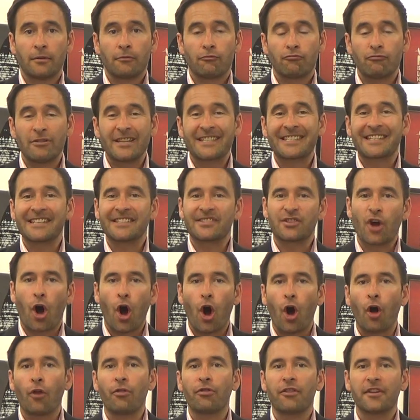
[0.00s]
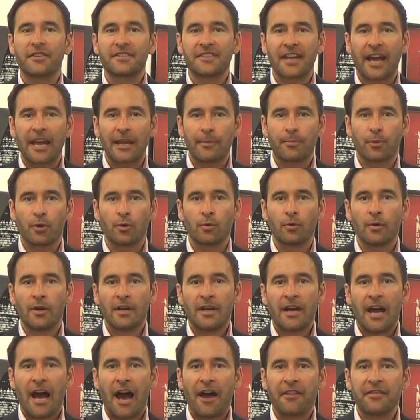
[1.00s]
Risk is on the table,
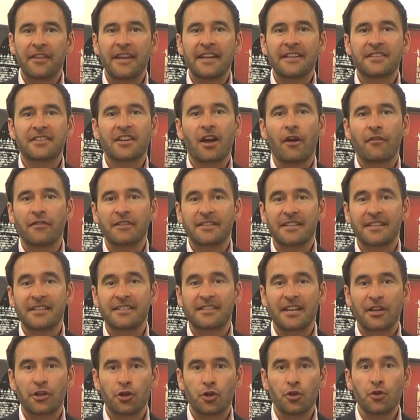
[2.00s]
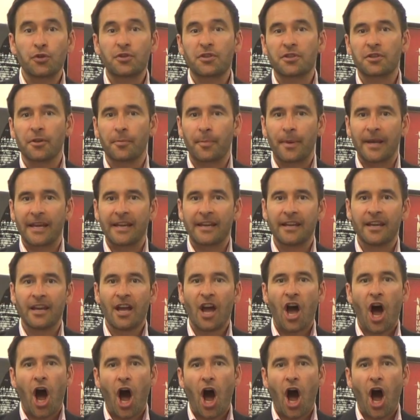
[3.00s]
and these currencies that used to be